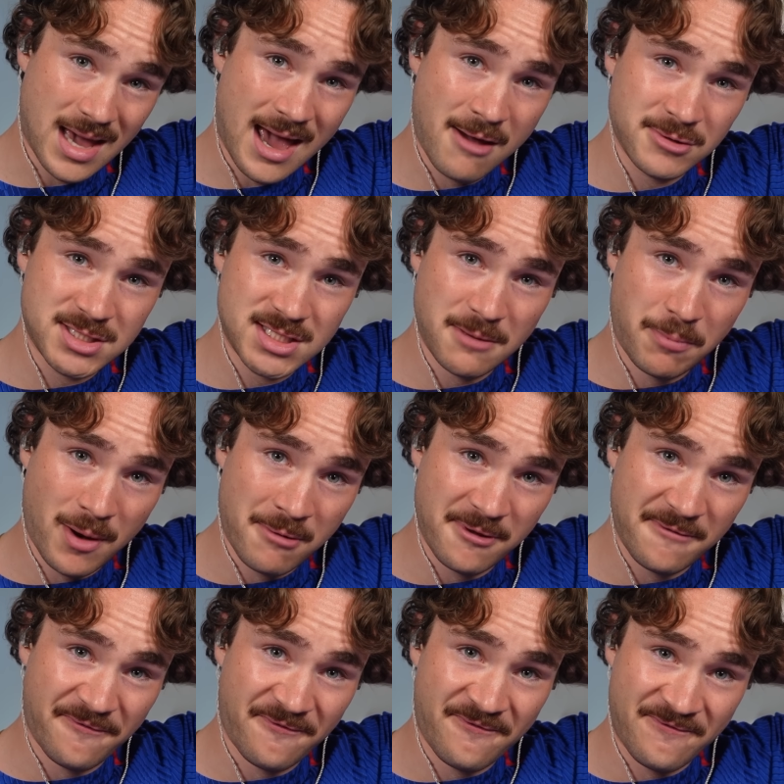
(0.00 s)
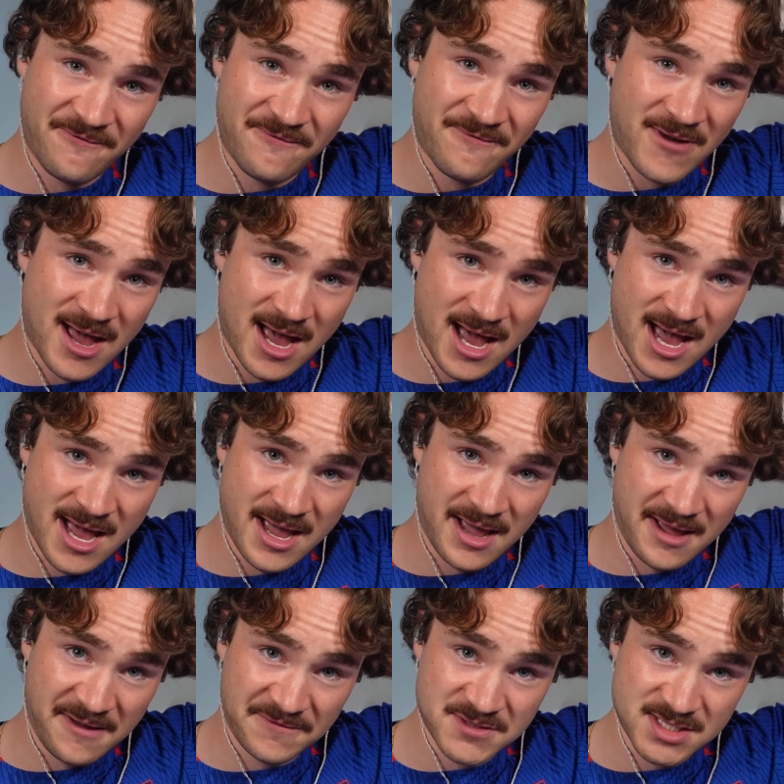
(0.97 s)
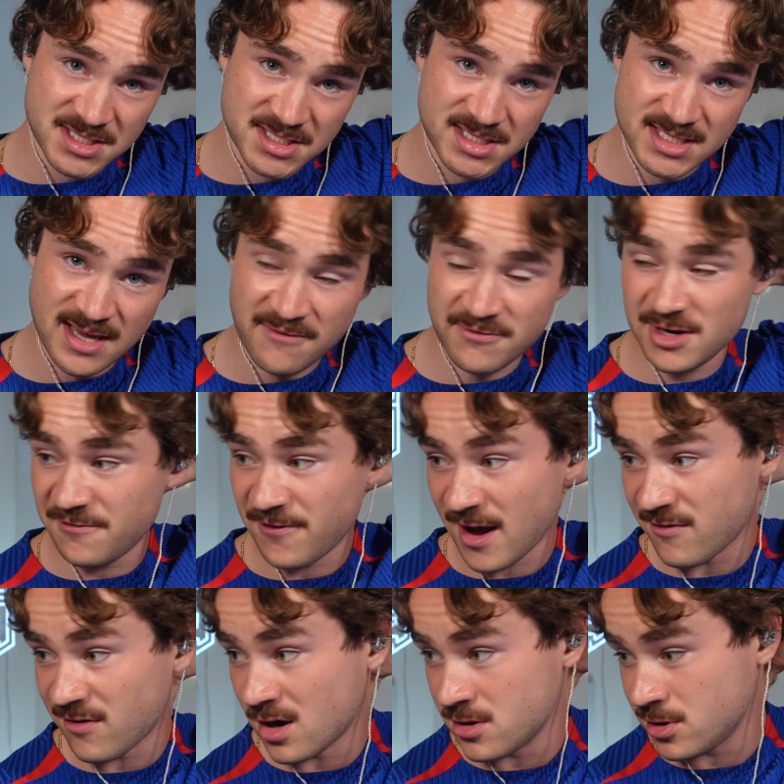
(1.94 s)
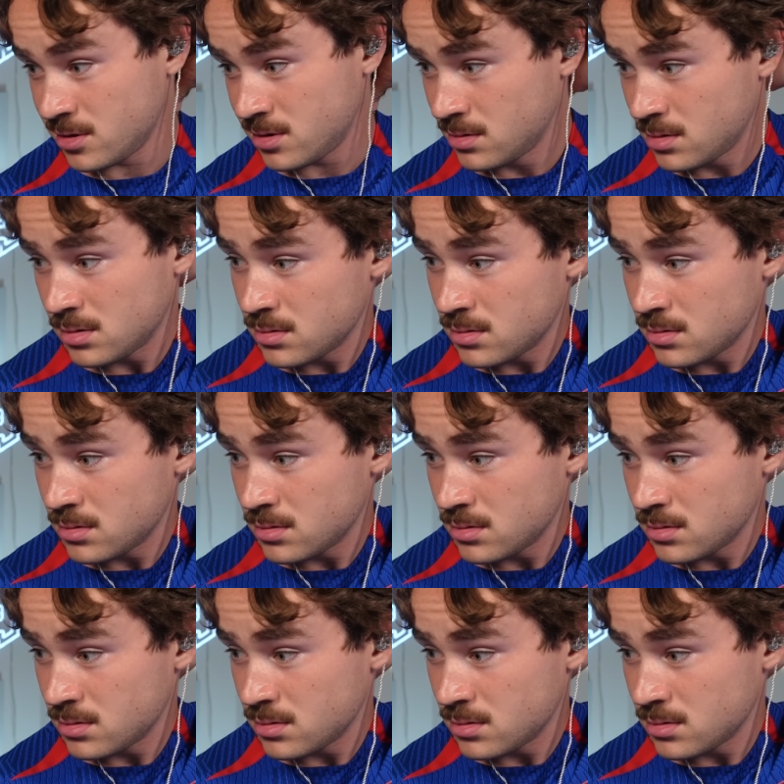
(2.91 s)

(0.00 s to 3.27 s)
I would say probably 5 to 7,500.